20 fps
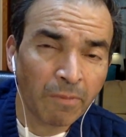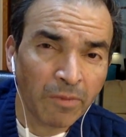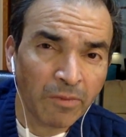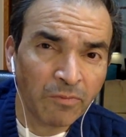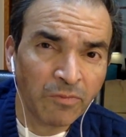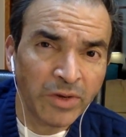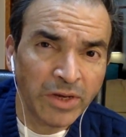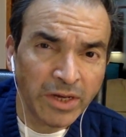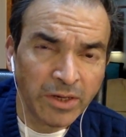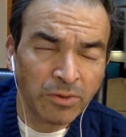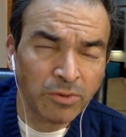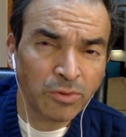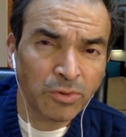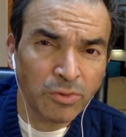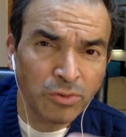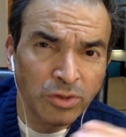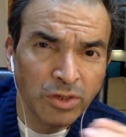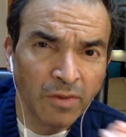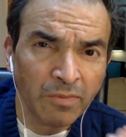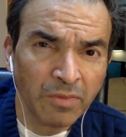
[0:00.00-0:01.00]
We need to
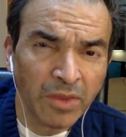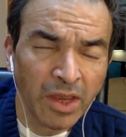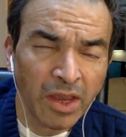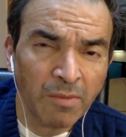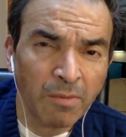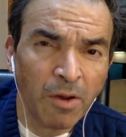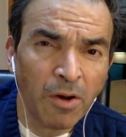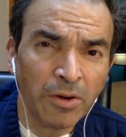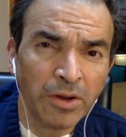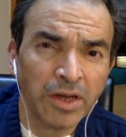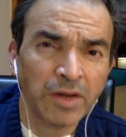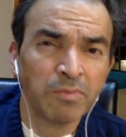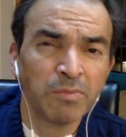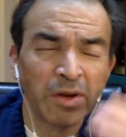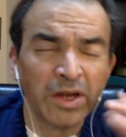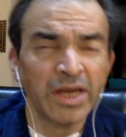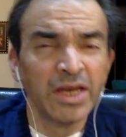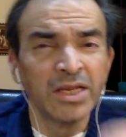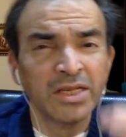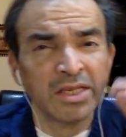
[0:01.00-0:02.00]
do something about it.
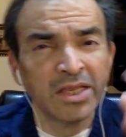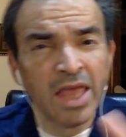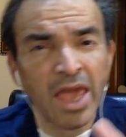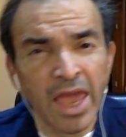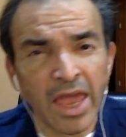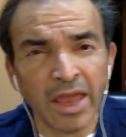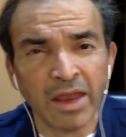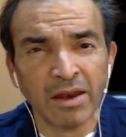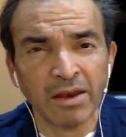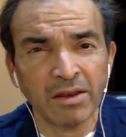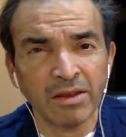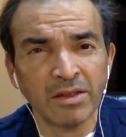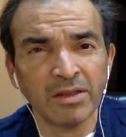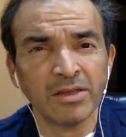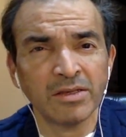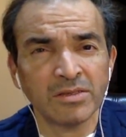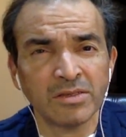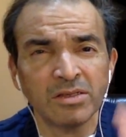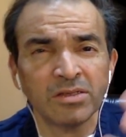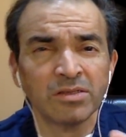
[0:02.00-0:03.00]
But it's there.
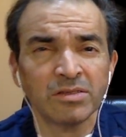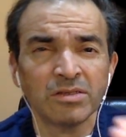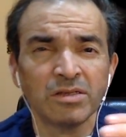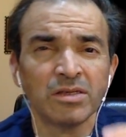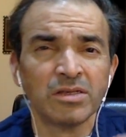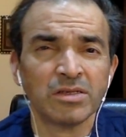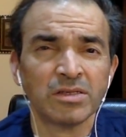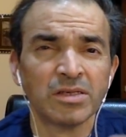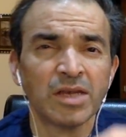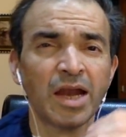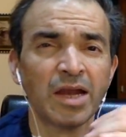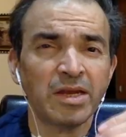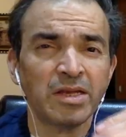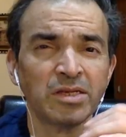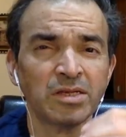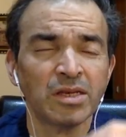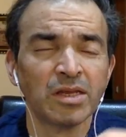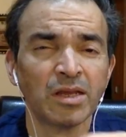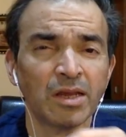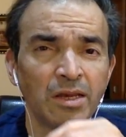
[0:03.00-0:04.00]
It's just
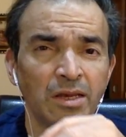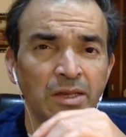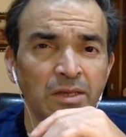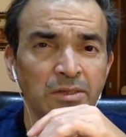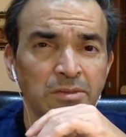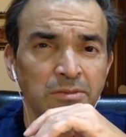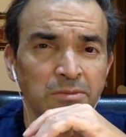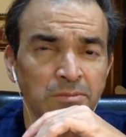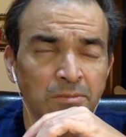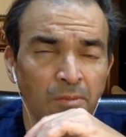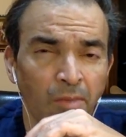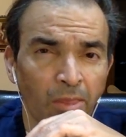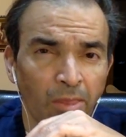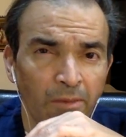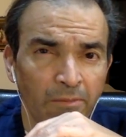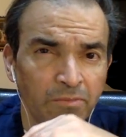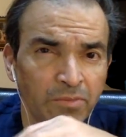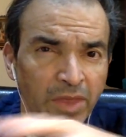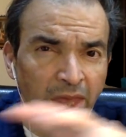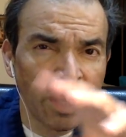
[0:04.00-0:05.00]
statistically
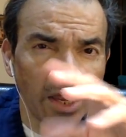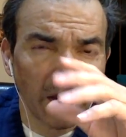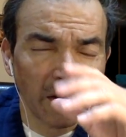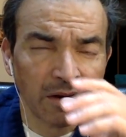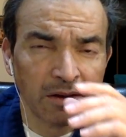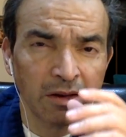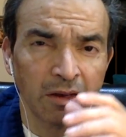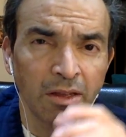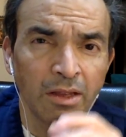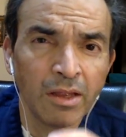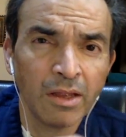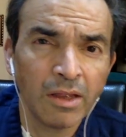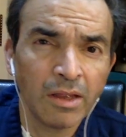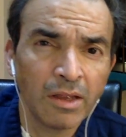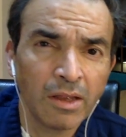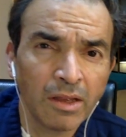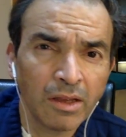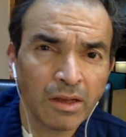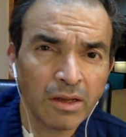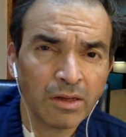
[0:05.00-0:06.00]
there.
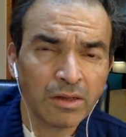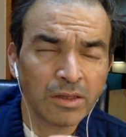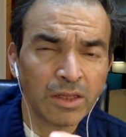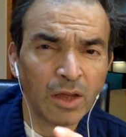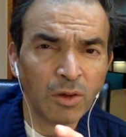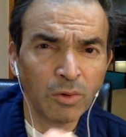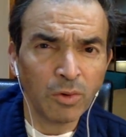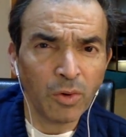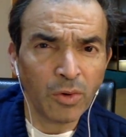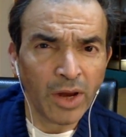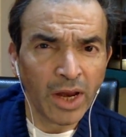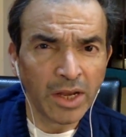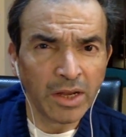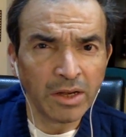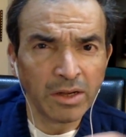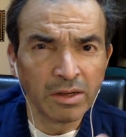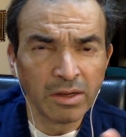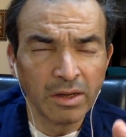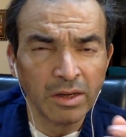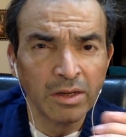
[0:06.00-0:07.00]
Now look at
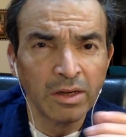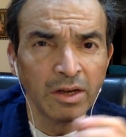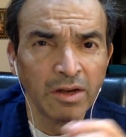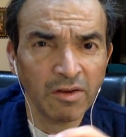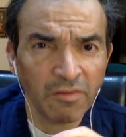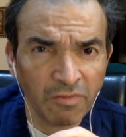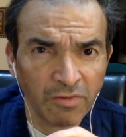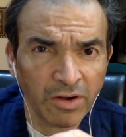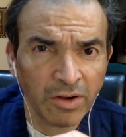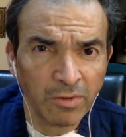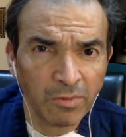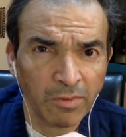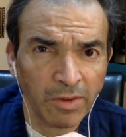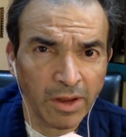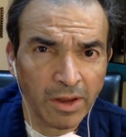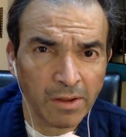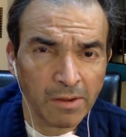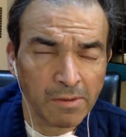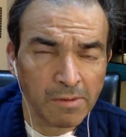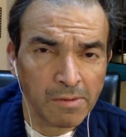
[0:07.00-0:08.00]
it in a different
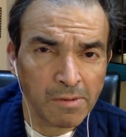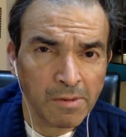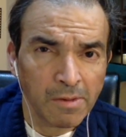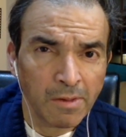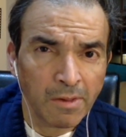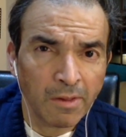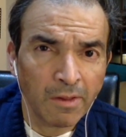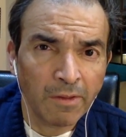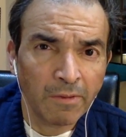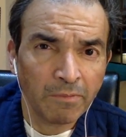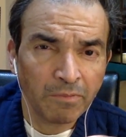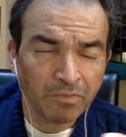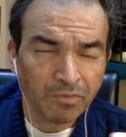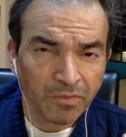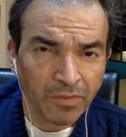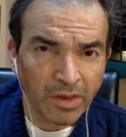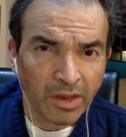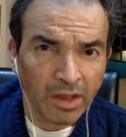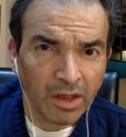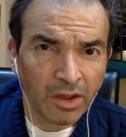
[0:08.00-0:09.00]
way.
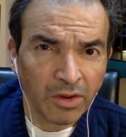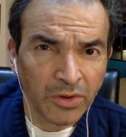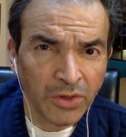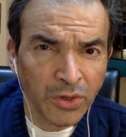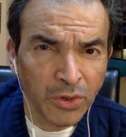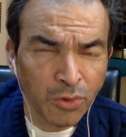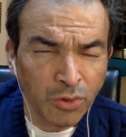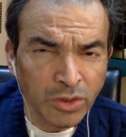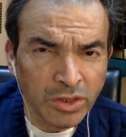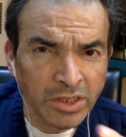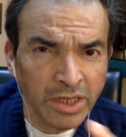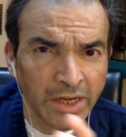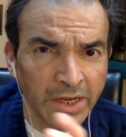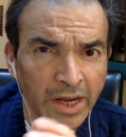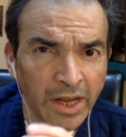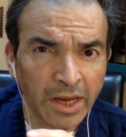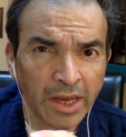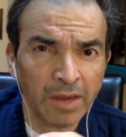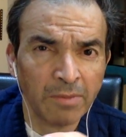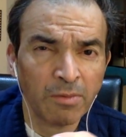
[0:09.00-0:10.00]
Huge
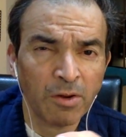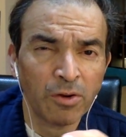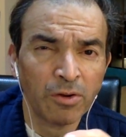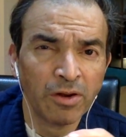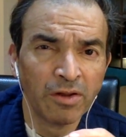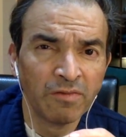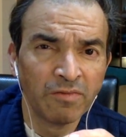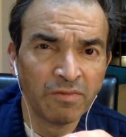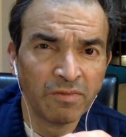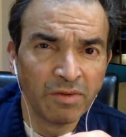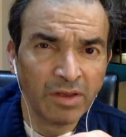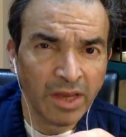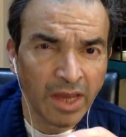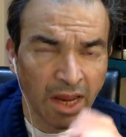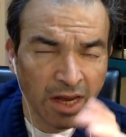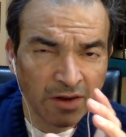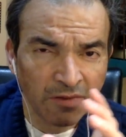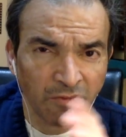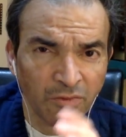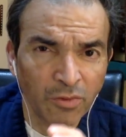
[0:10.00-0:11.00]
data came out of
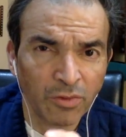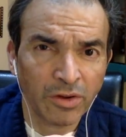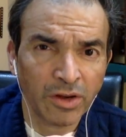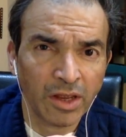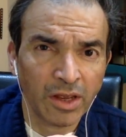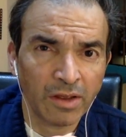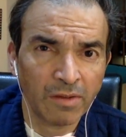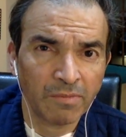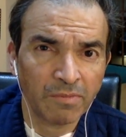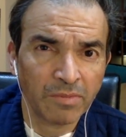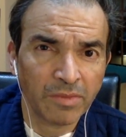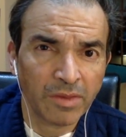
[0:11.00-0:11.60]
California.